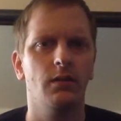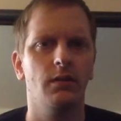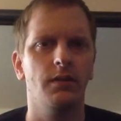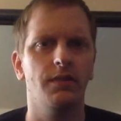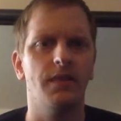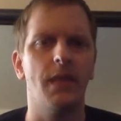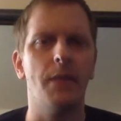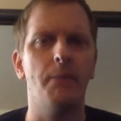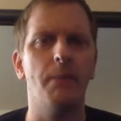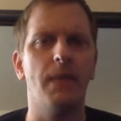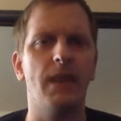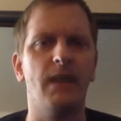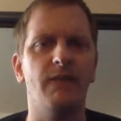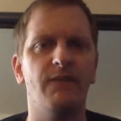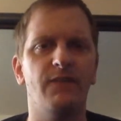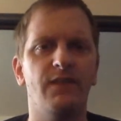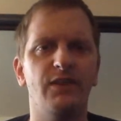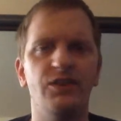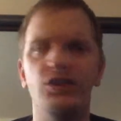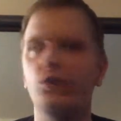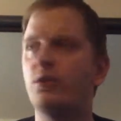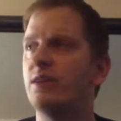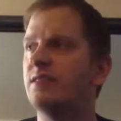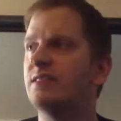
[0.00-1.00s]
That
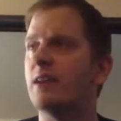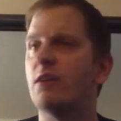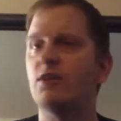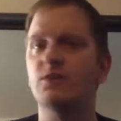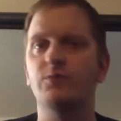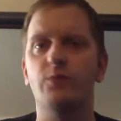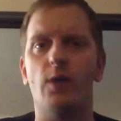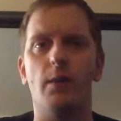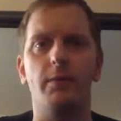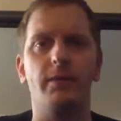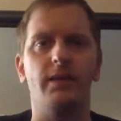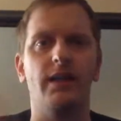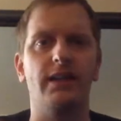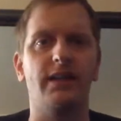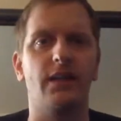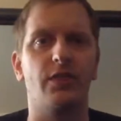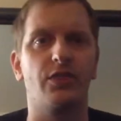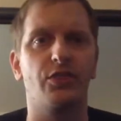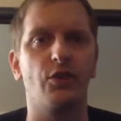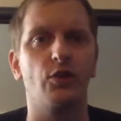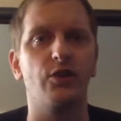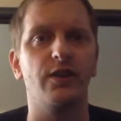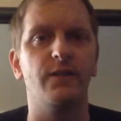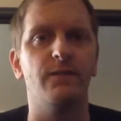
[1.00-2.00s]
benefited you because that was probably like a
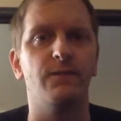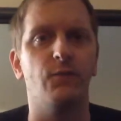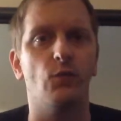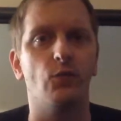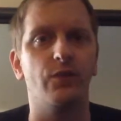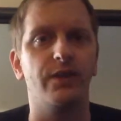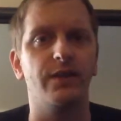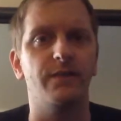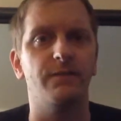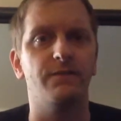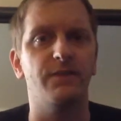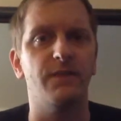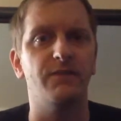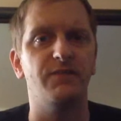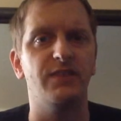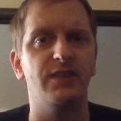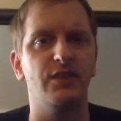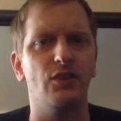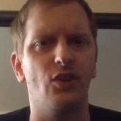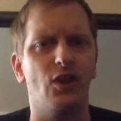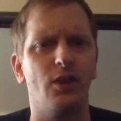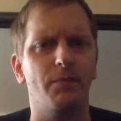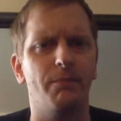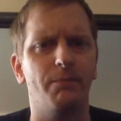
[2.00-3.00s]
30, 40,
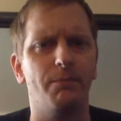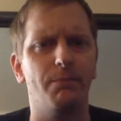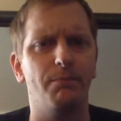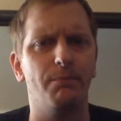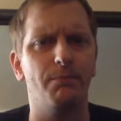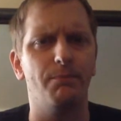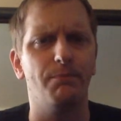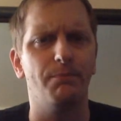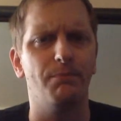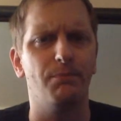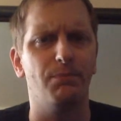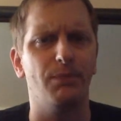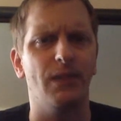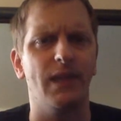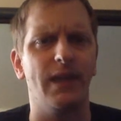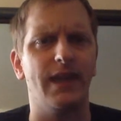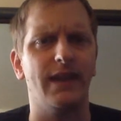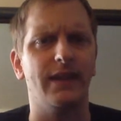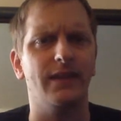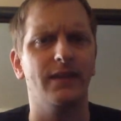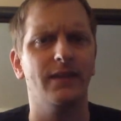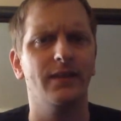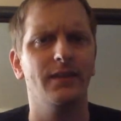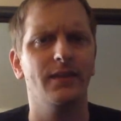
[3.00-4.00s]
50-yard
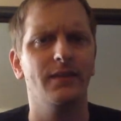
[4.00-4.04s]
play.